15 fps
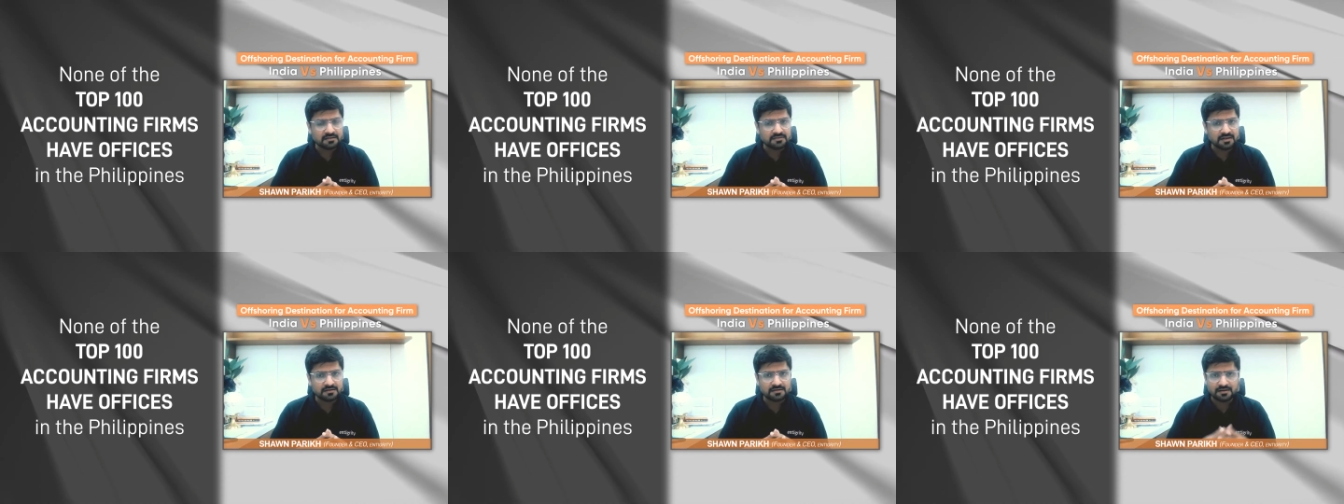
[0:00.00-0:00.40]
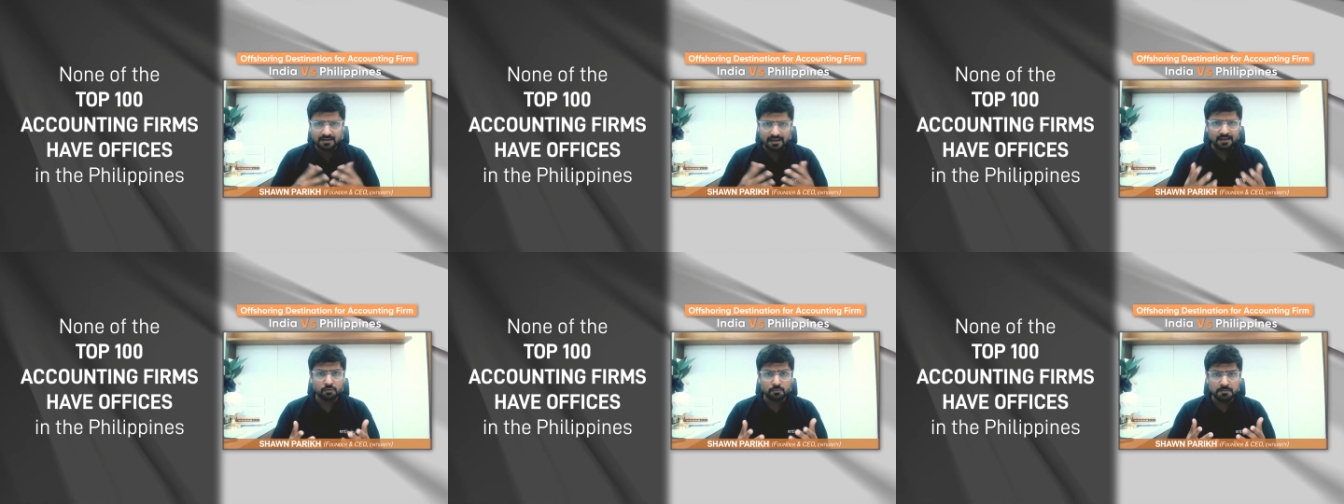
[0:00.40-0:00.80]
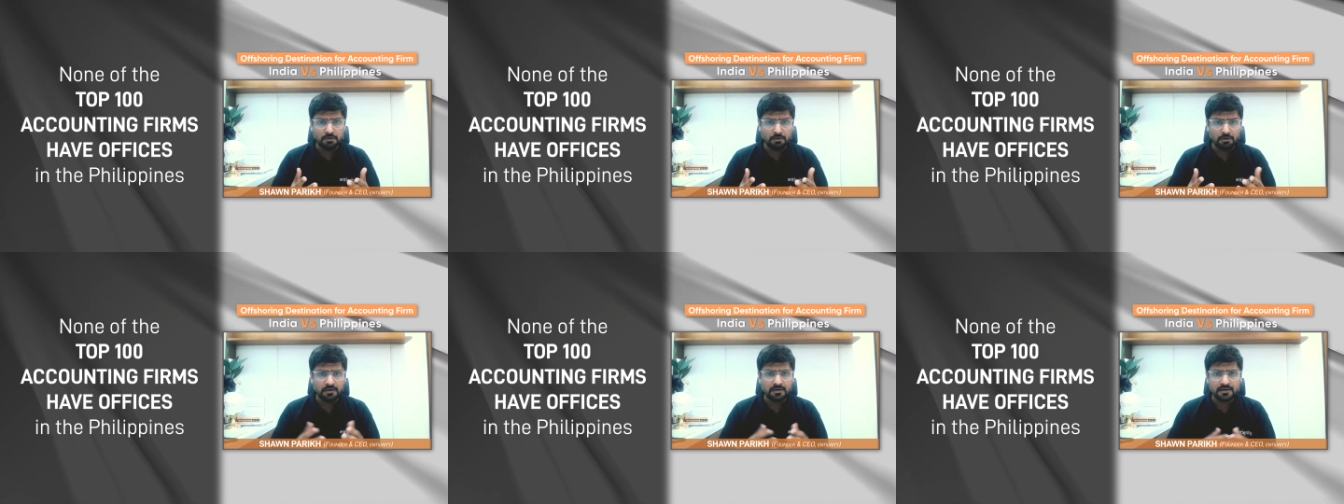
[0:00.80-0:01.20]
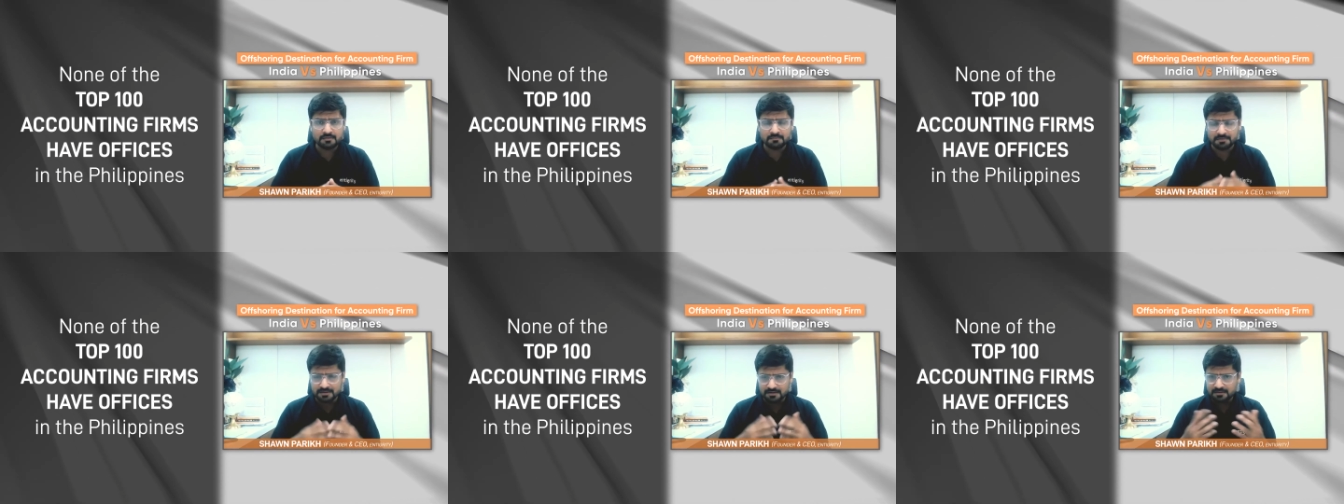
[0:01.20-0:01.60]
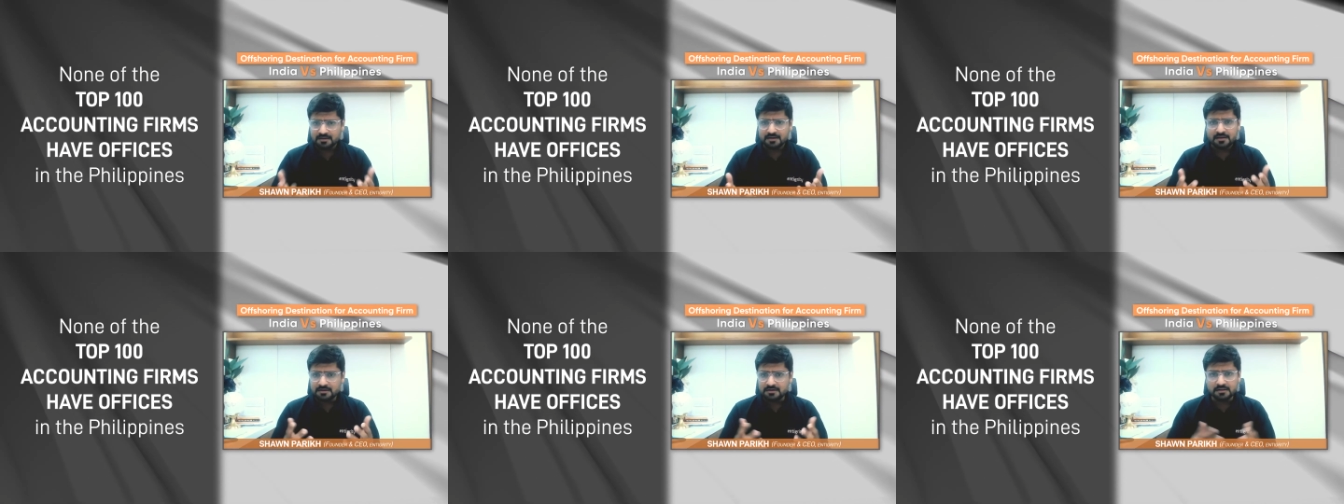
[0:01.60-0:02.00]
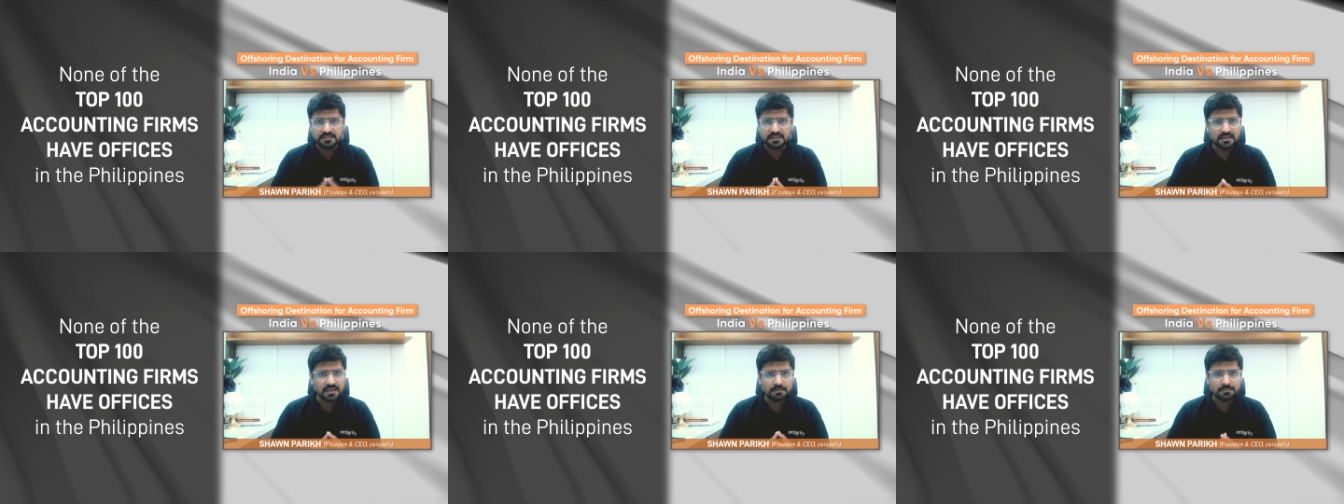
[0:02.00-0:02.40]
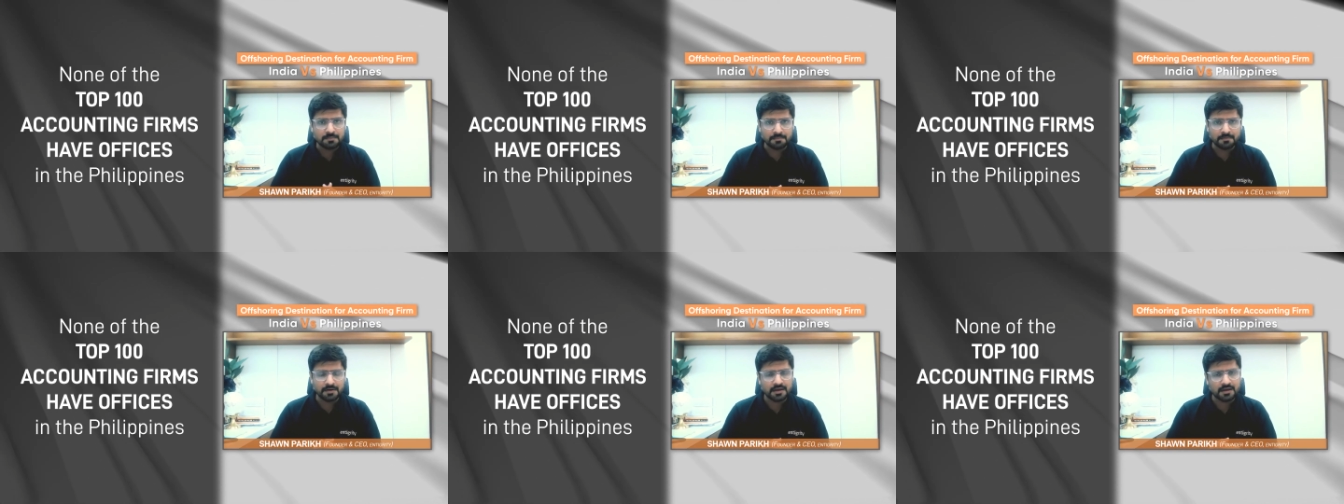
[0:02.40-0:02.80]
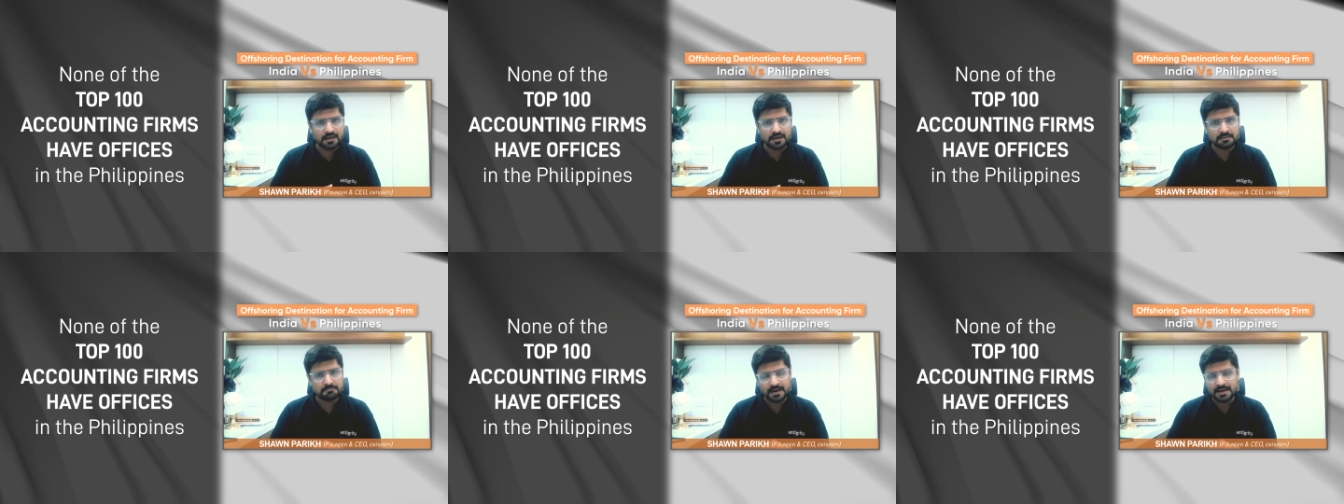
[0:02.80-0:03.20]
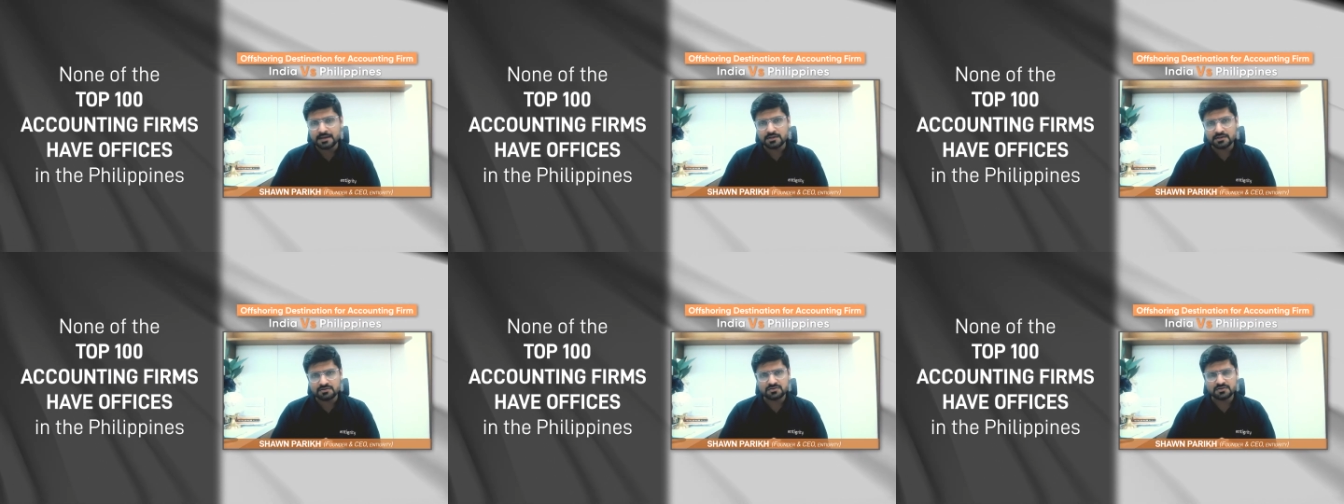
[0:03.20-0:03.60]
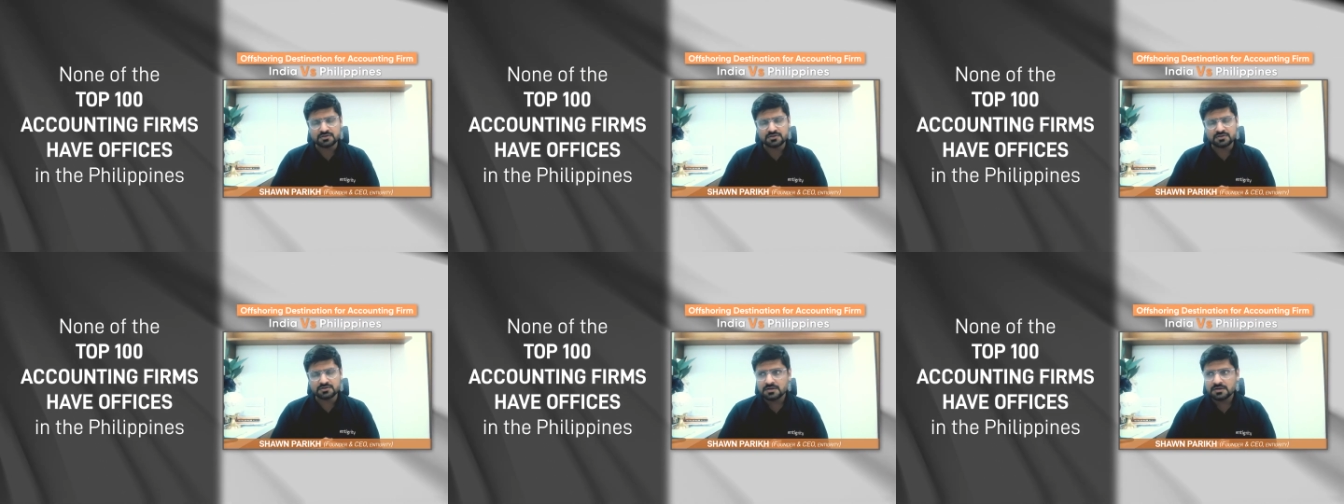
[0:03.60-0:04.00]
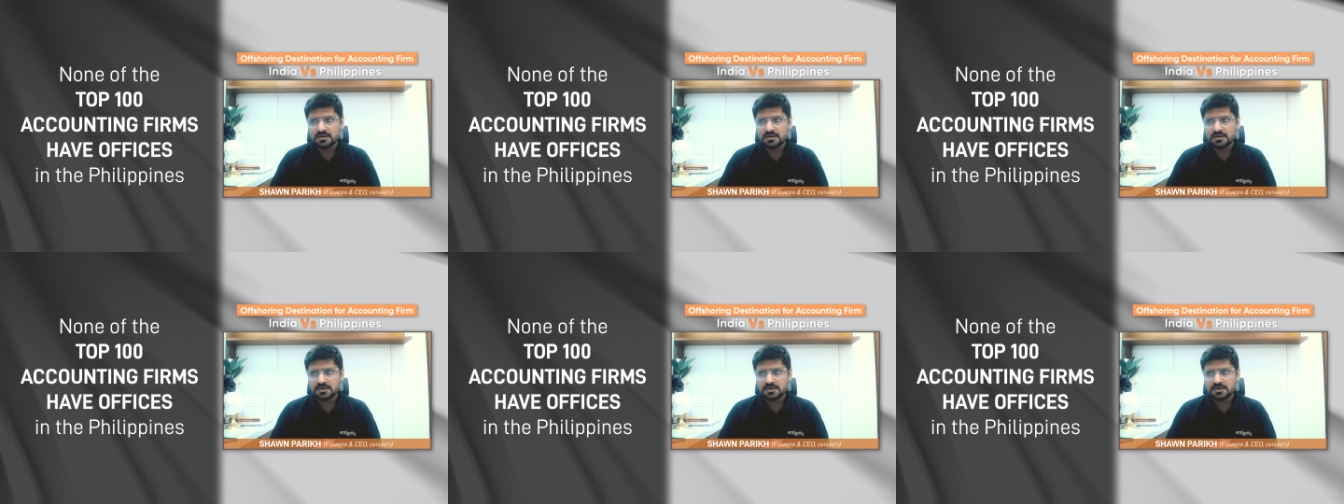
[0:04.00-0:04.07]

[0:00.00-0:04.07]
center. I could be wrong here, but nothing came up in my research.